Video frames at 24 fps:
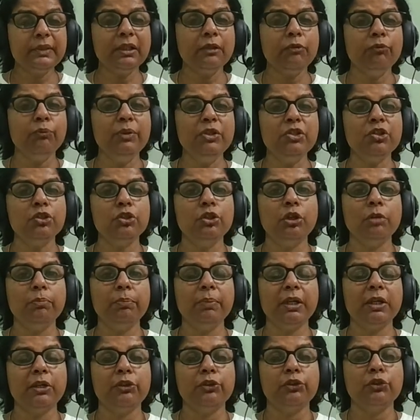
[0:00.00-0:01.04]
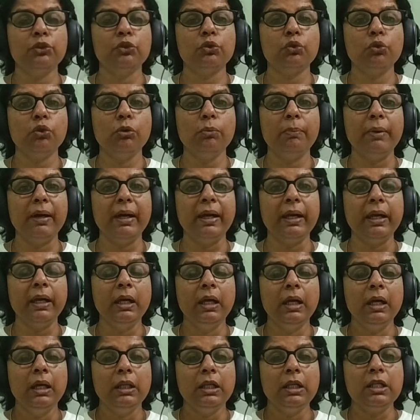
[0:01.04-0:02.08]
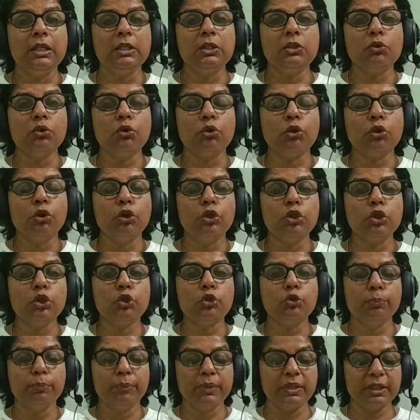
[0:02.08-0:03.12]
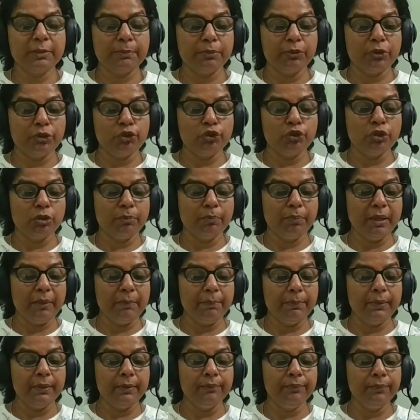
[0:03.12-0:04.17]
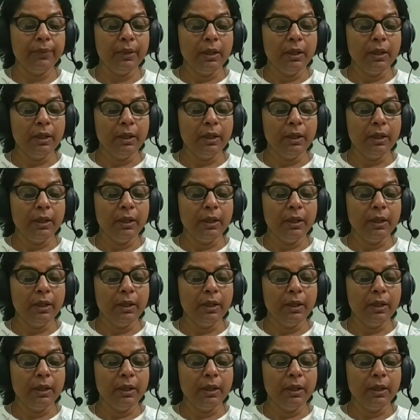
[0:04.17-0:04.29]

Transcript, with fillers: we should not be controlled by these so-called super spiritual people